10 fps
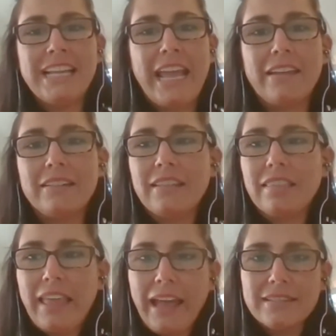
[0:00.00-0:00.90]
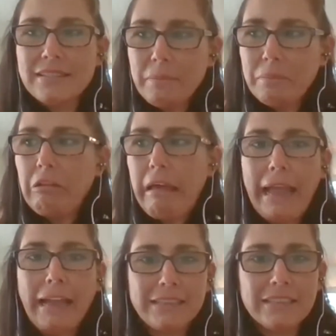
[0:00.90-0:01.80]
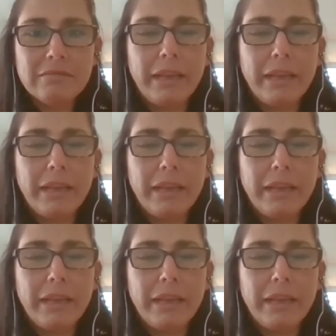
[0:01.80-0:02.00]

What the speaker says: And that simple act